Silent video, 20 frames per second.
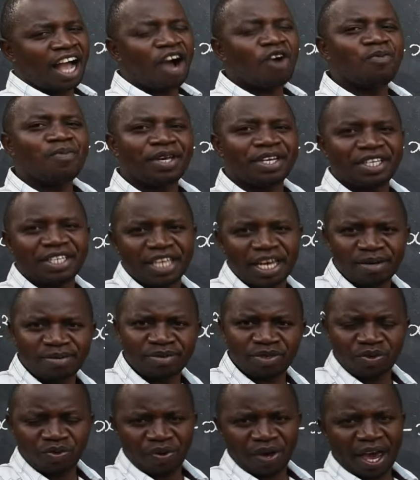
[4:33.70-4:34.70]
how many
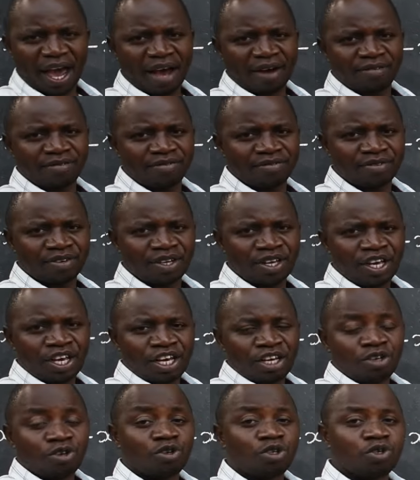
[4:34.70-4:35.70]
terms do we have?
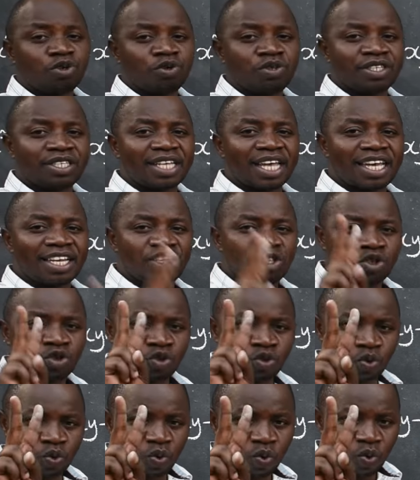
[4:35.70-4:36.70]
You should say
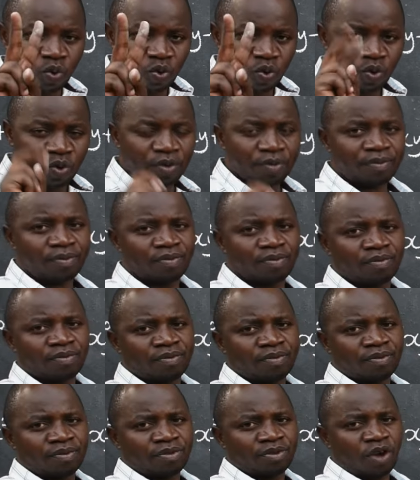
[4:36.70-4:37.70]
2
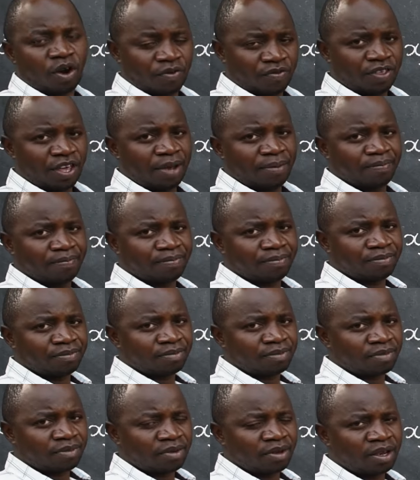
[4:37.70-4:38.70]
of them.
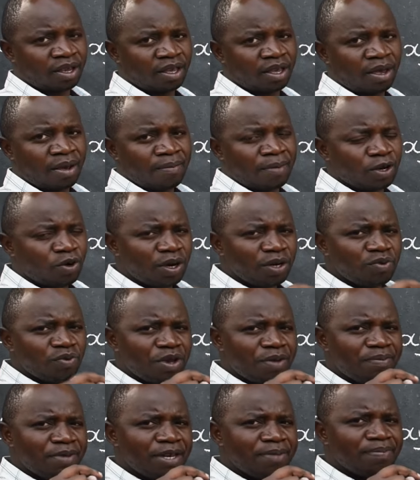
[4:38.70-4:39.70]
But what do we
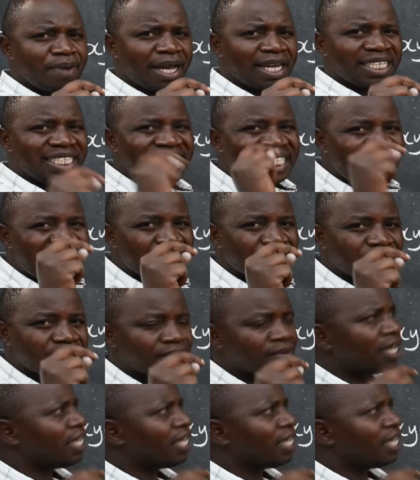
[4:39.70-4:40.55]
mean by term?